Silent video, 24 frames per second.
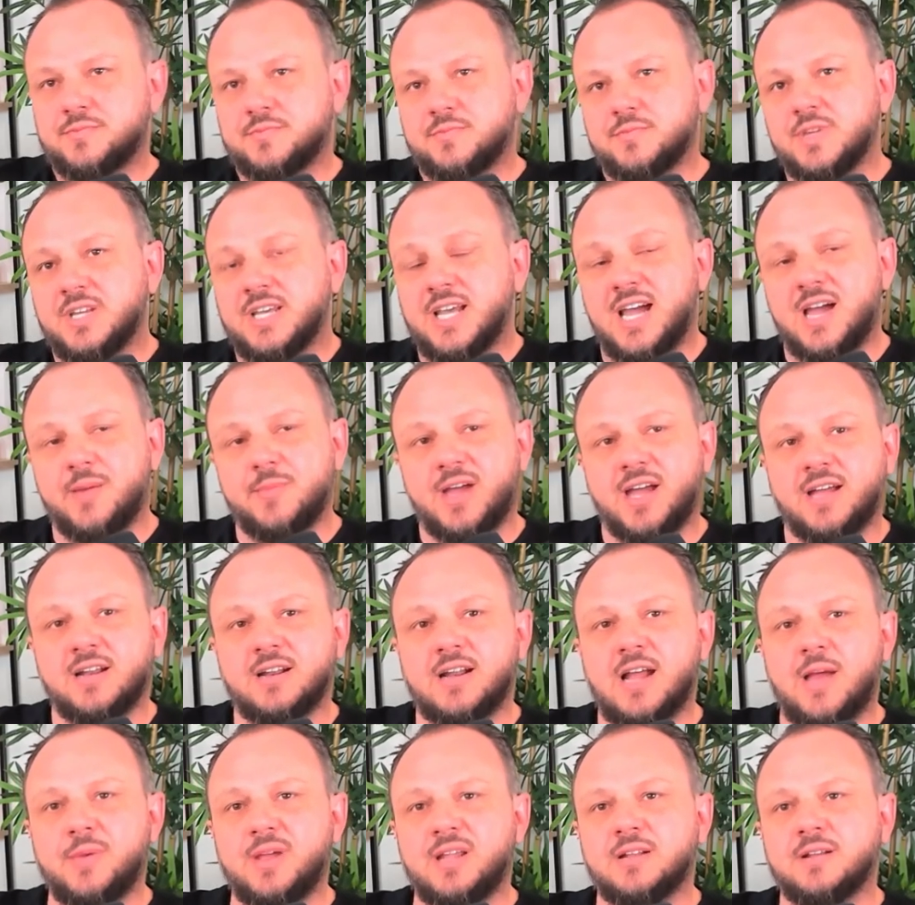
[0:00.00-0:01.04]
yeah, man.
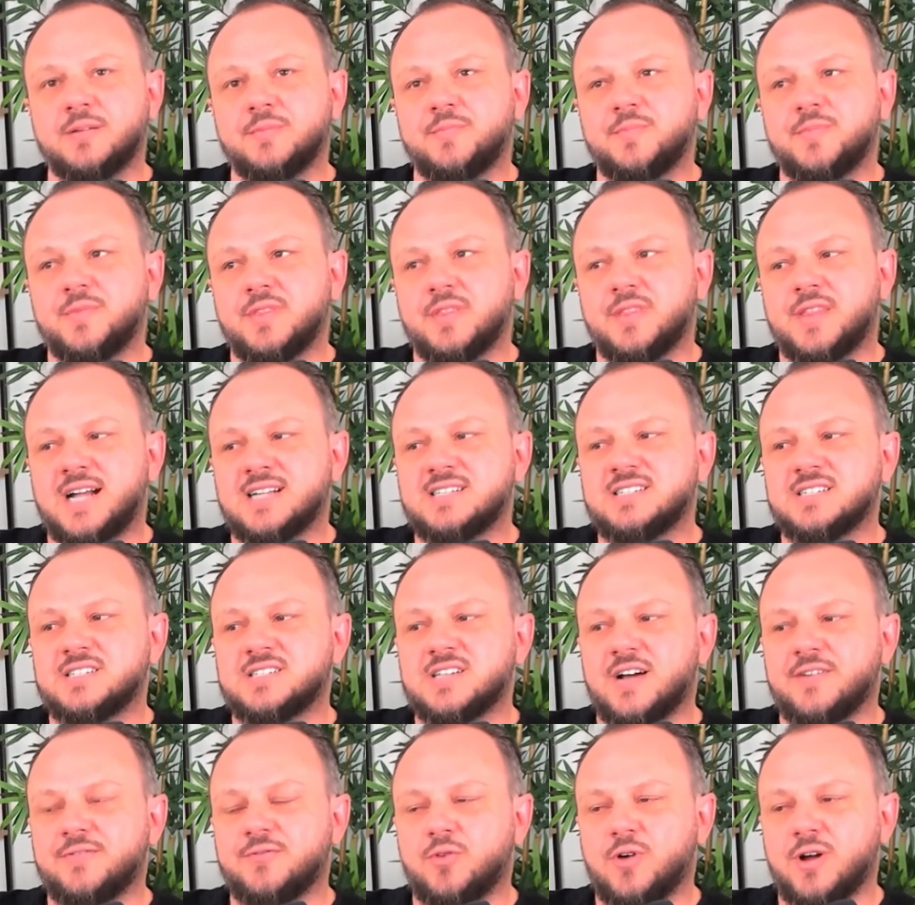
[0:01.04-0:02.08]
I mean, that's a
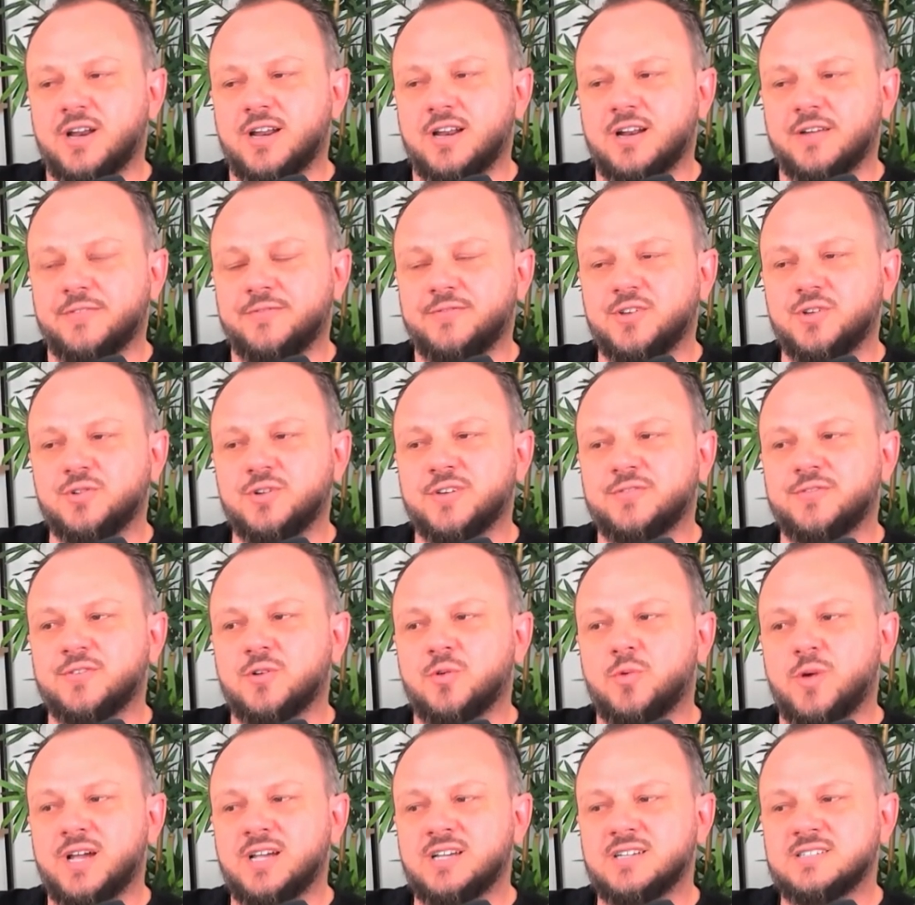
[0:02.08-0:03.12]
tough one in a few different
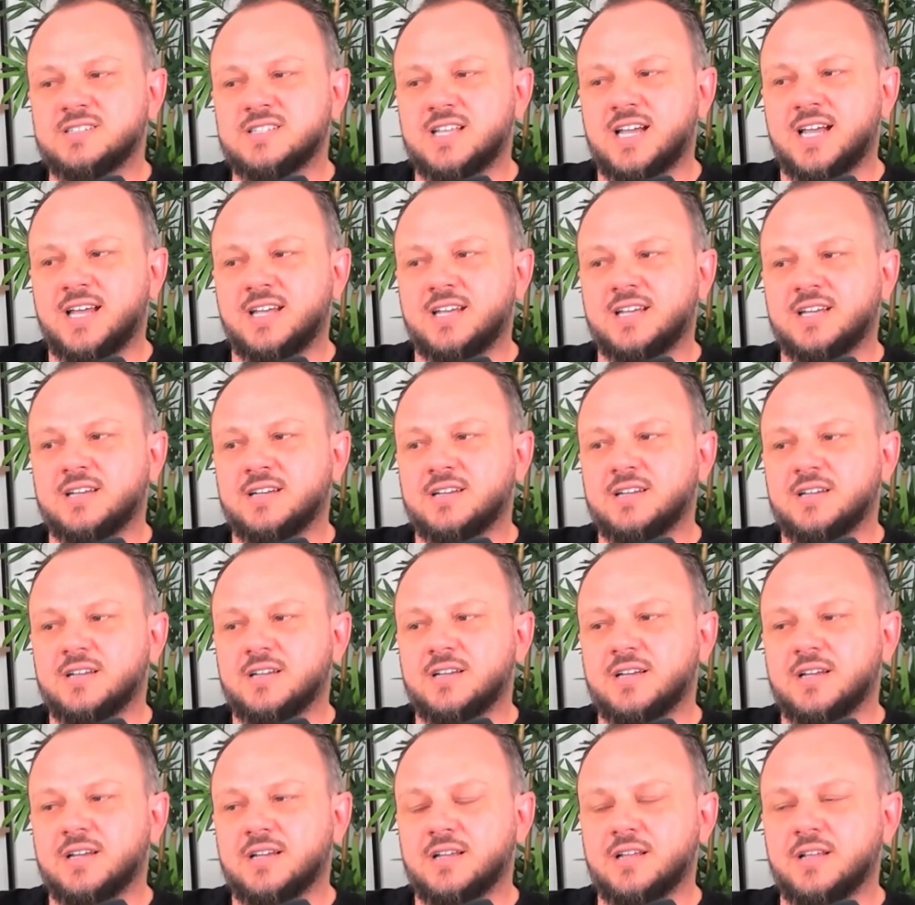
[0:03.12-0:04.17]
ways. Like
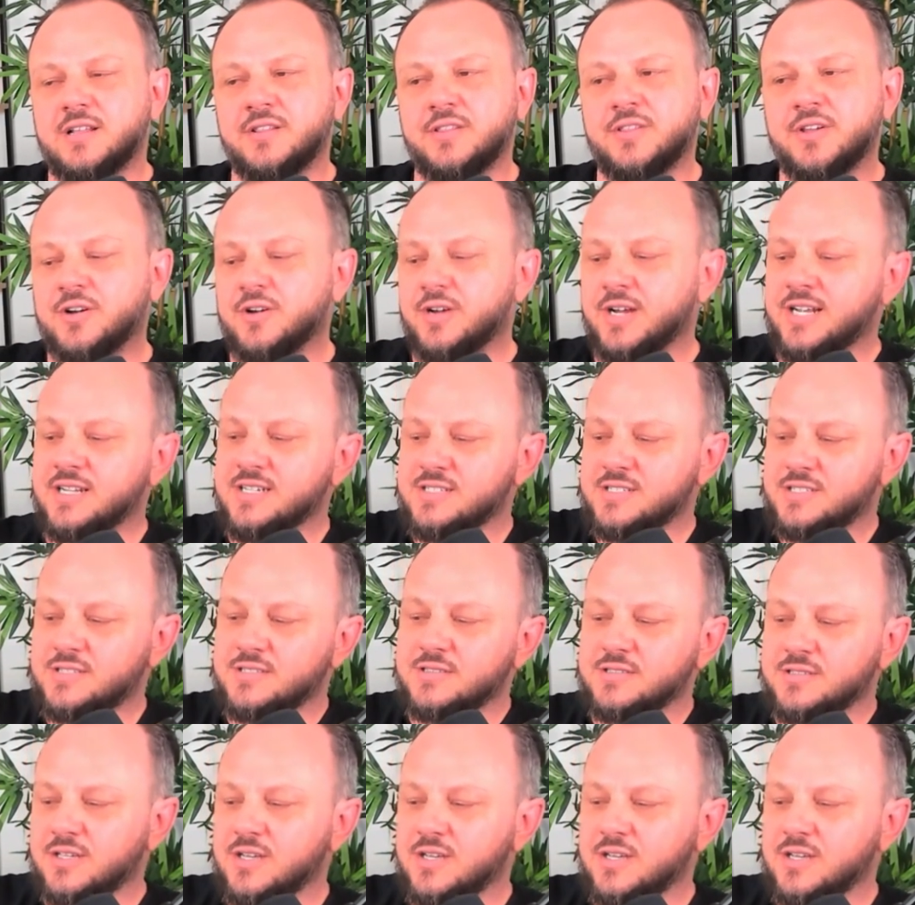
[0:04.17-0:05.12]
there is